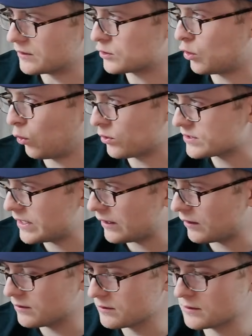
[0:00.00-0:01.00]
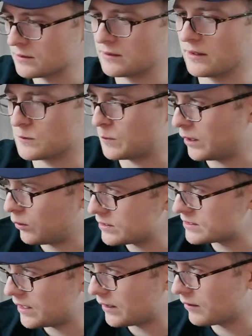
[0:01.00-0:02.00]
There's Core stakers, there's Bitcoin
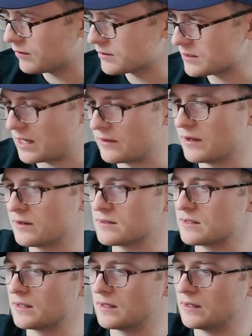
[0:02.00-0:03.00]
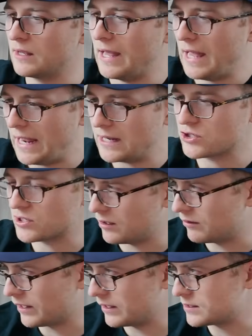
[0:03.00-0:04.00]
stakers, and there's the hash
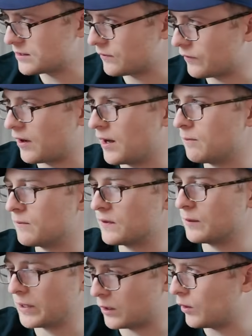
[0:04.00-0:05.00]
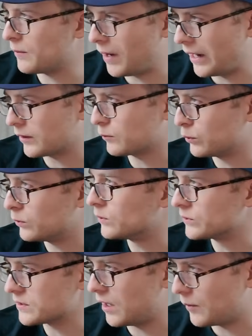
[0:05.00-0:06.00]
delegates from the Bitcoin mining
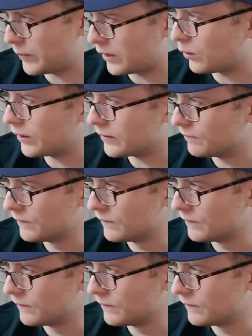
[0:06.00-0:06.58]
pools on Bitcoin.